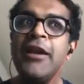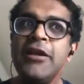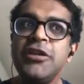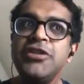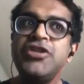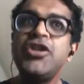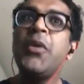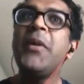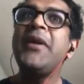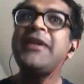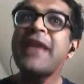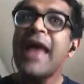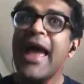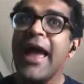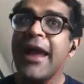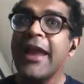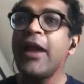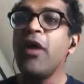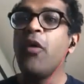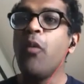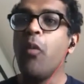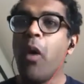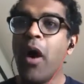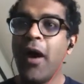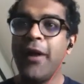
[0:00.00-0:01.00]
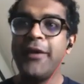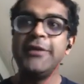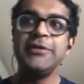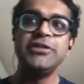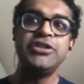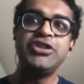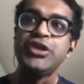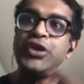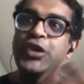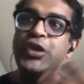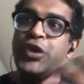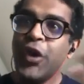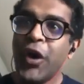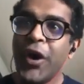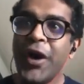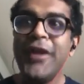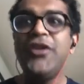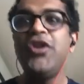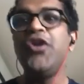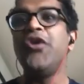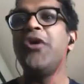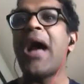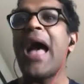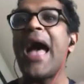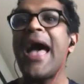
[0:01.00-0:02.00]
So attacking 1 is good.
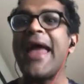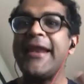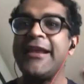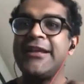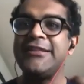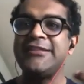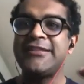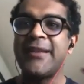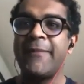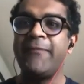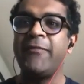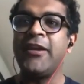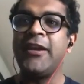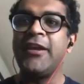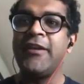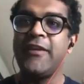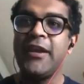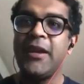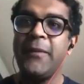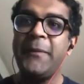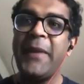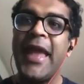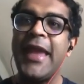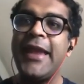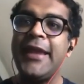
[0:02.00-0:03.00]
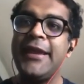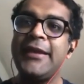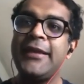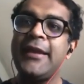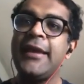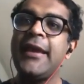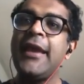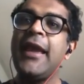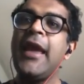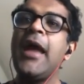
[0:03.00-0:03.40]
You're adding something to the debate,